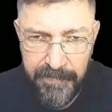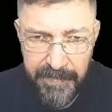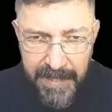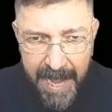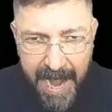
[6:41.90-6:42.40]

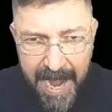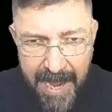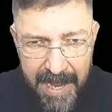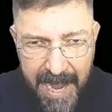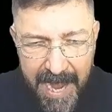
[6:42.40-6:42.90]
I,
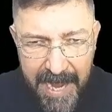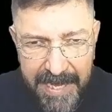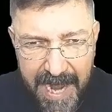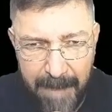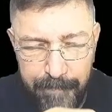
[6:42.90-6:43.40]
I
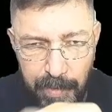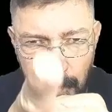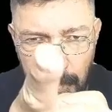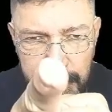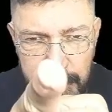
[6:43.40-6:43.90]

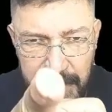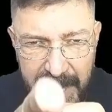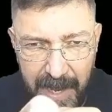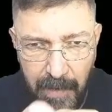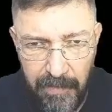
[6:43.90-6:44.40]
uproot you
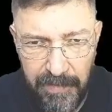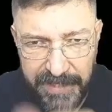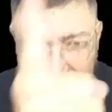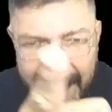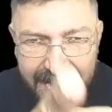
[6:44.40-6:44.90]
now.
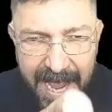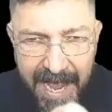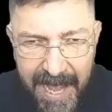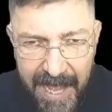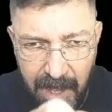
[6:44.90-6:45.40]
Get
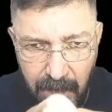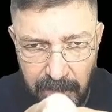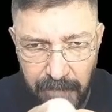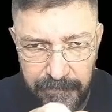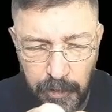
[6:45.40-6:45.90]
out
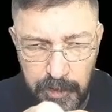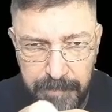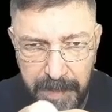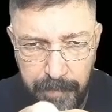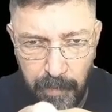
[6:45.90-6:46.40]
of those
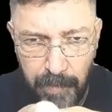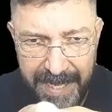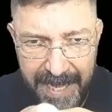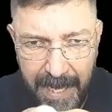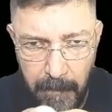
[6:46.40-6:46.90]
people right
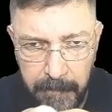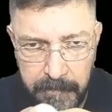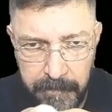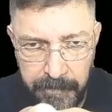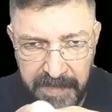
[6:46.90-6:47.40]
now.
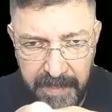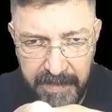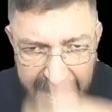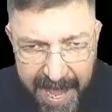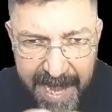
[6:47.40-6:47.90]

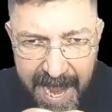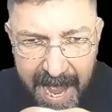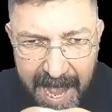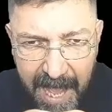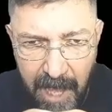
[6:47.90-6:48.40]
Get
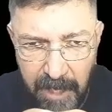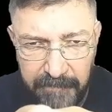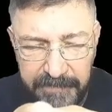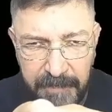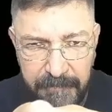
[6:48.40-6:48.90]
out of
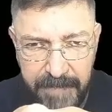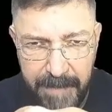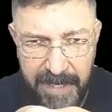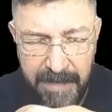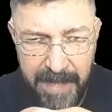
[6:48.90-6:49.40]
their
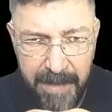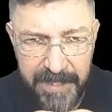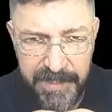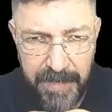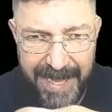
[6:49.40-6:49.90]
family
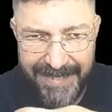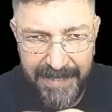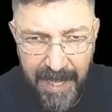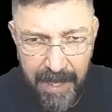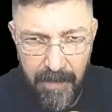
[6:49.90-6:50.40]
members right
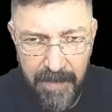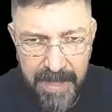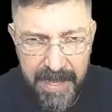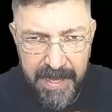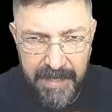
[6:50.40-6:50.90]
now.
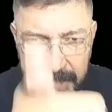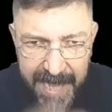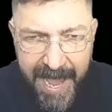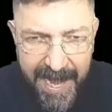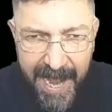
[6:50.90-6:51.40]
Get
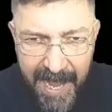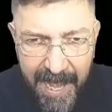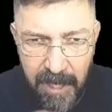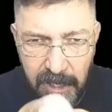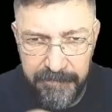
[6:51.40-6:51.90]

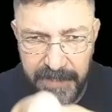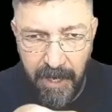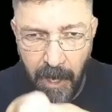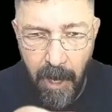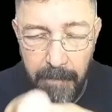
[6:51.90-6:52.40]
out of their
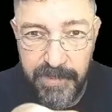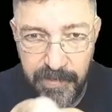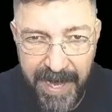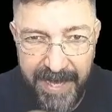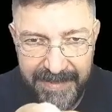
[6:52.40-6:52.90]
homes
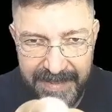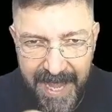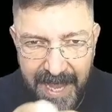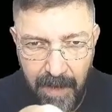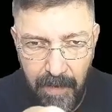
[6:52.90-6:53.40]
right now.